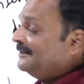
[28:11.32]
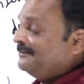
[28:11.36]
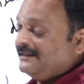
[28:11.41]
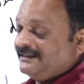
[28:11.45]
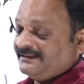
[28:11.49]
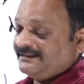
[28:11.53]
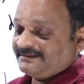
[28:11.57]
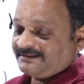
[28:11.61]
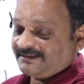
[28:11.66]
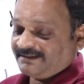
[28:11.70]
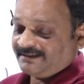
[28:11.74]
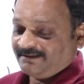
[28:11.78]

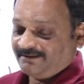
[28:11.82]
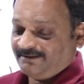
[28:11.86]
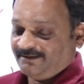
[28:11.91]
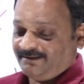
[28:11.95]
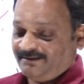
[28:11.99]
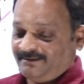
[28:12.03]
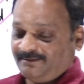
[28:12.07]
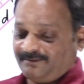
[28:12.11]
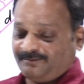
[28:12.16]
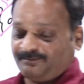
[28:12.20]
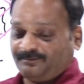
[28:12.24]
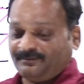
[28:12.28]
Means
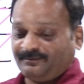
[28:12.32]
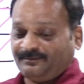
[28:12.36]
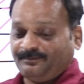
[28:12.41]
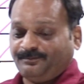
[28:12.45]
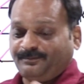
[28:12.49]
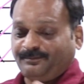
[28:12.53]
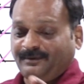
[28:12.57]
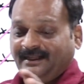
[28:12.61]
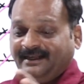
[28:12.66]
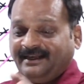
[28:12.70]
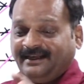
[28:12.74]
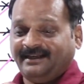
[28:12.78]
the
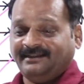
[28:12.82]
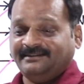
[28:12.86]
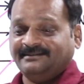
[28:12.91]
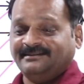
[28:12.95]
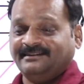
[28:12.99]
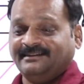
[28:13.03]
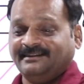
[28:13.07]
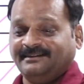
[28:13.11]
planes,